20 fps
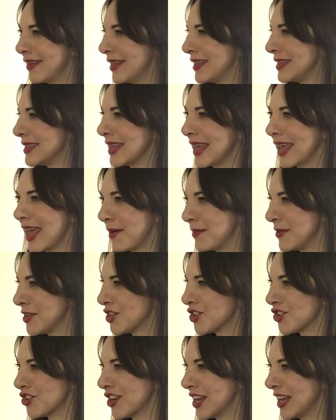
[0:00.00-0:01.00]
Is there
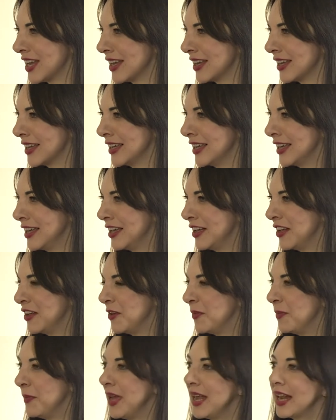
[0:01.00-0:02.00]
chemistry?
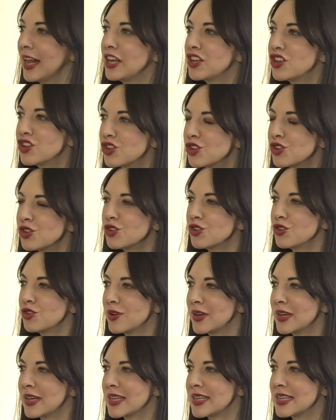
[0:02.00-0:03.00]
Meeting 2
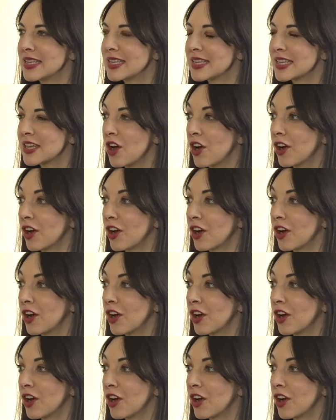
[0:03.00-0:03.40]
is,